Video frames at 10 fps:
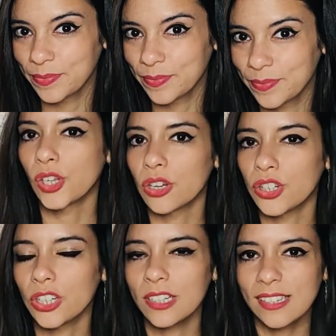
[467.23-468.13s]

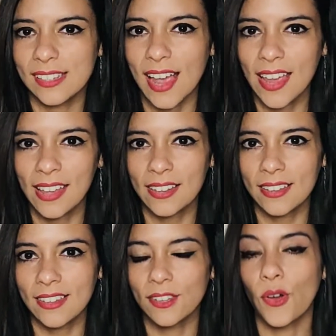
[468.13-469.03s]
social
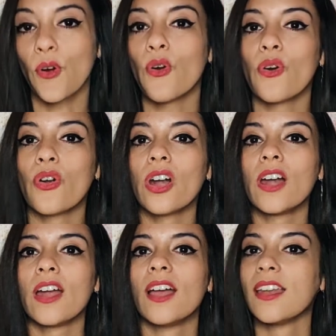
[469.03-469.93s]
science,
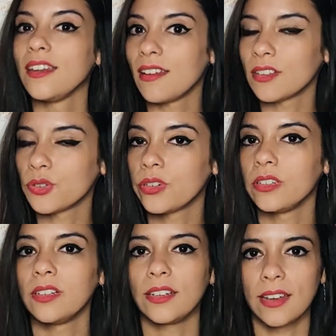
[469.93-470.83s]
or
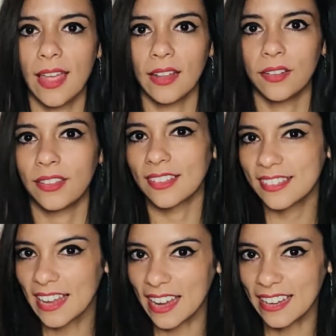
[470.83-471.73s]
natural and health
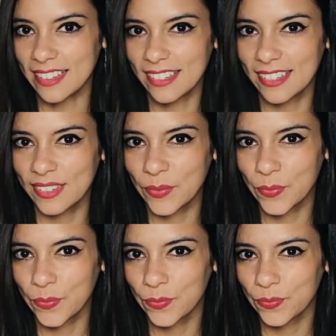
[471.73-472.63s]
science.
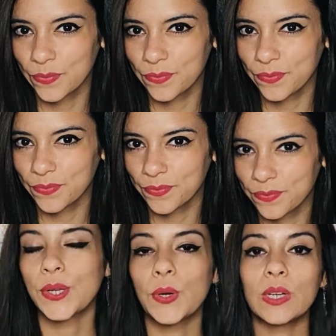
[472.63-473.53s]

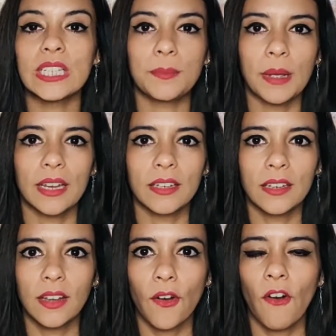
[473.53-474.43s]
So,
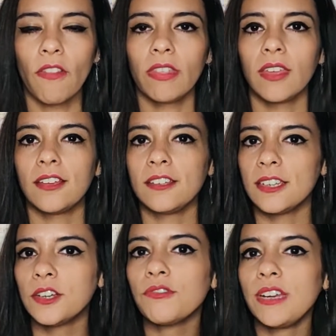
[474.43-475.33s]
depending on the
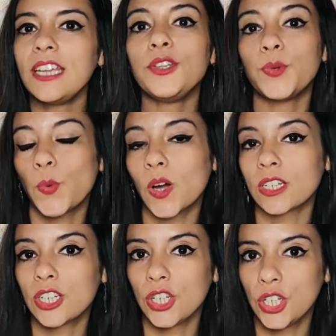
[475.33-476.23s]
degree you
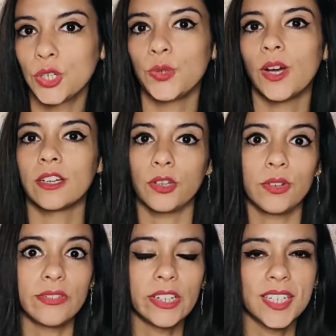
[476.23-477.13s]
want to do at
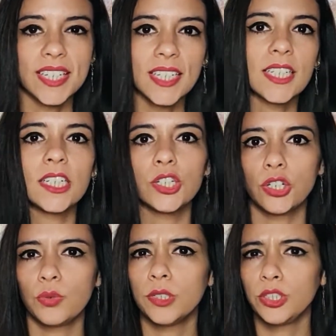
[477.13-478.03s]
university,
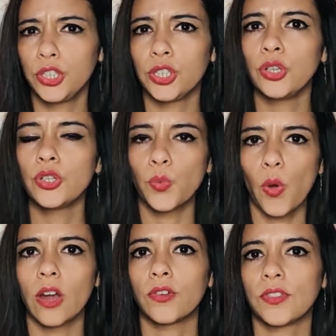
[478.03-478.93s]
you will choose
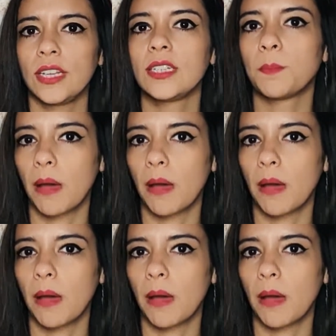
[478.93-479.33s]
one of these